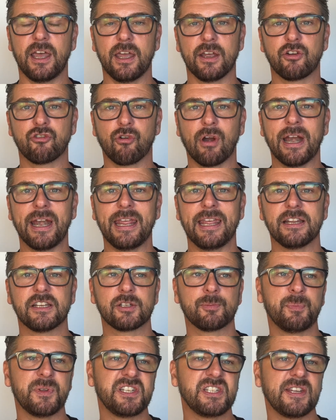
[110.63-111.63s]
granting
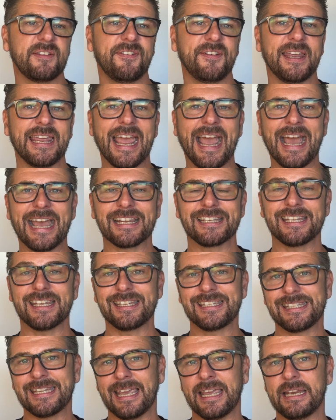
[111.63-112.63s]
specific access
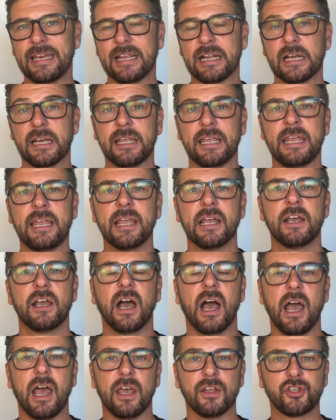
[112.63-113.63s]
technically
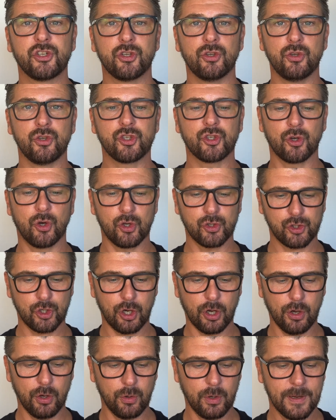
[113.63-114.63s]
to source
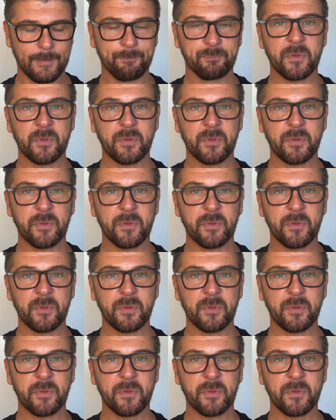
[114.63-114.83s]
code.